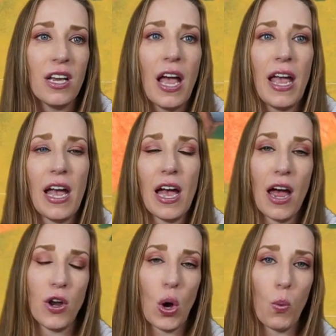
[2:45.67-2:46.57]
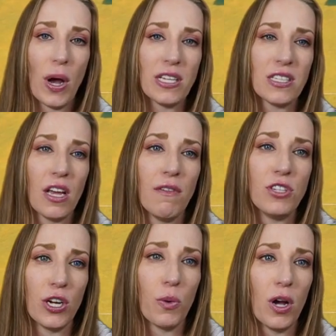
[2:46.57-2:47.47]
And west of
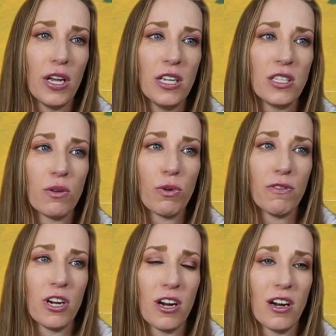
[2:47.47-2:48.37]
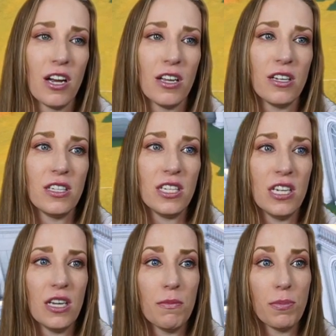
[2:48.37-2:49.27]
Genoa is the Riviera
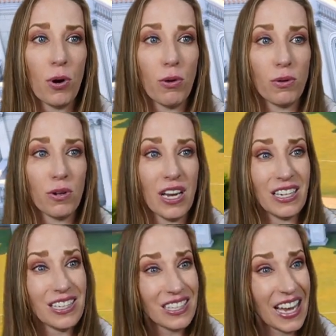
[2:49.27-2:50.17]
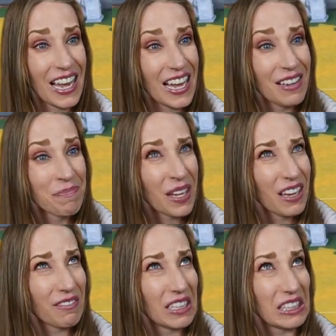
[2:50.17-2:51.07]
di Ponente,
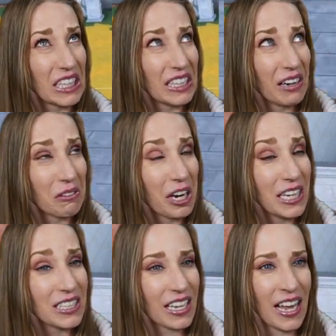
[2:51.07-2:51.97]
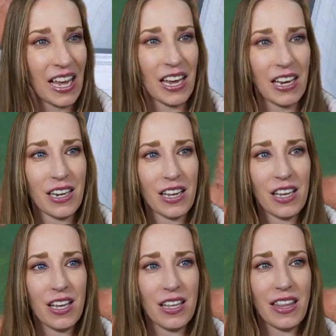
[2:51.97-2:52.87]
if I said that right, and
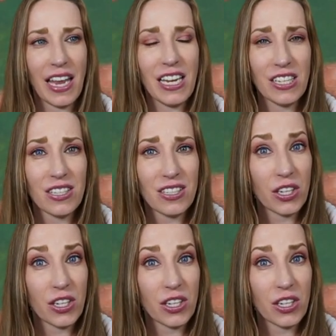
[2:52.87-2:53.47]
that is the